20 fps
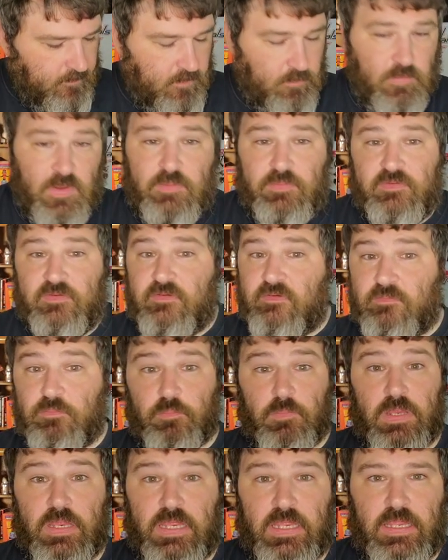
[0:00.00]
Maybe it's just
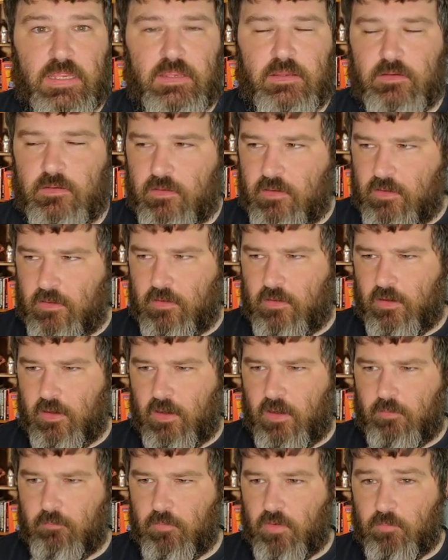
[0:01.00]
me and
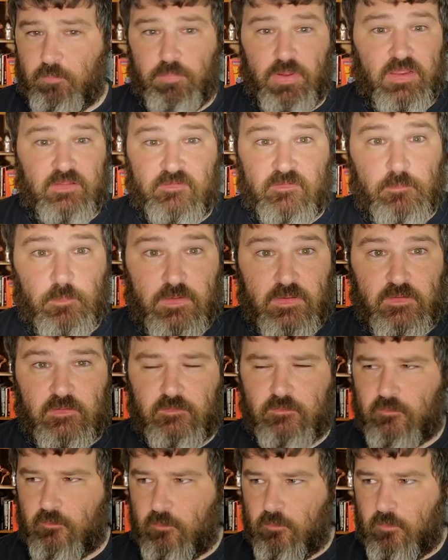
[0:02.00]
I'm a
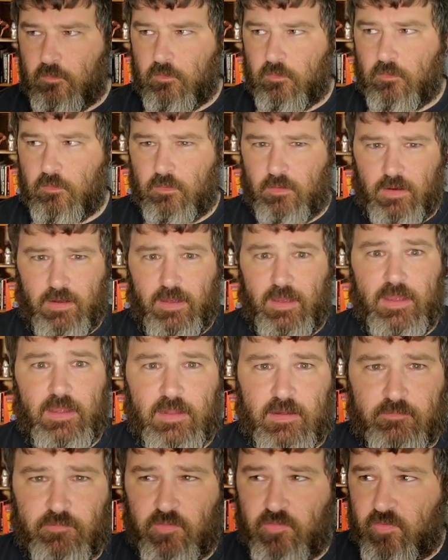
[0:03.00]
pessimist or I hate
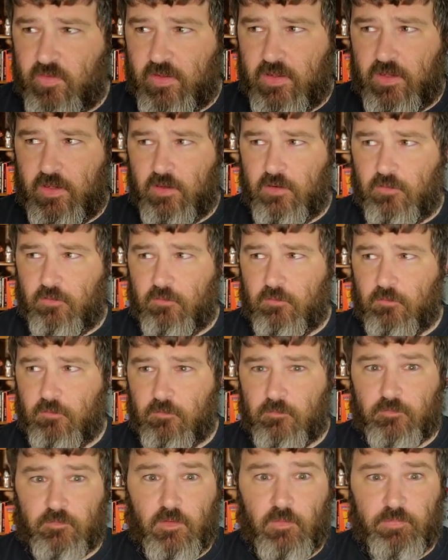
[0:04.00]
everything
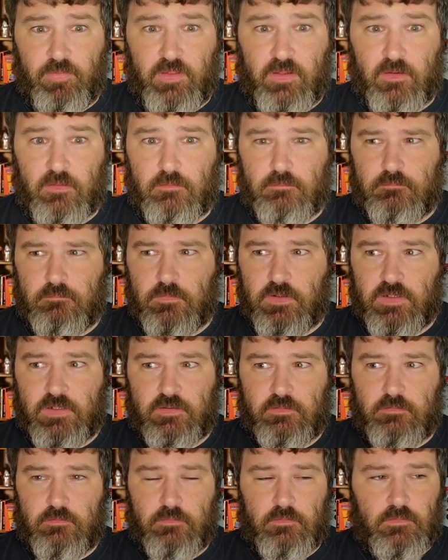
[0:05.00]
or something,
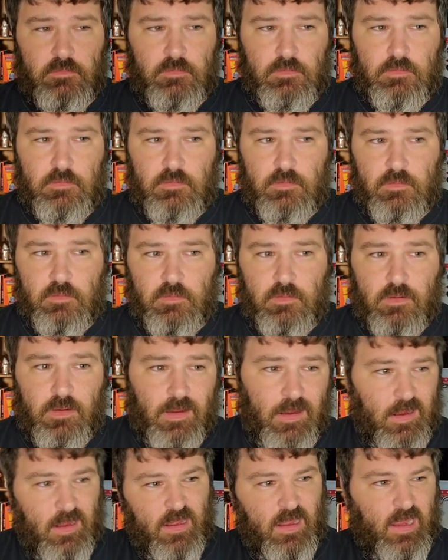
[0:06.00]
but
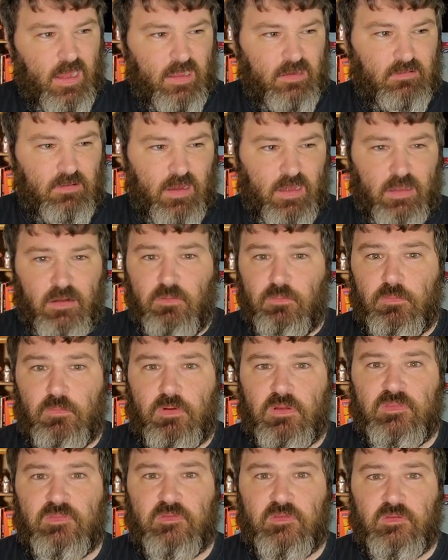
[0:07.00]
I don't
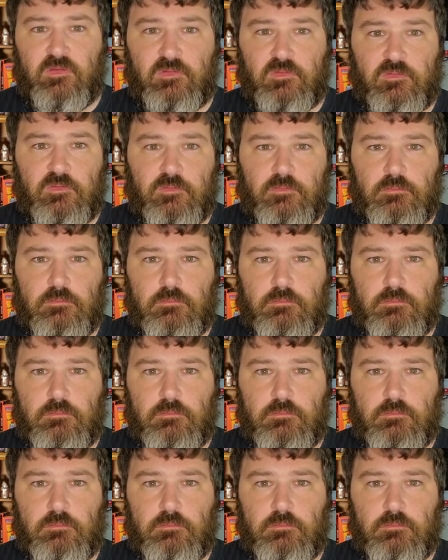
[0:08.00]
want this.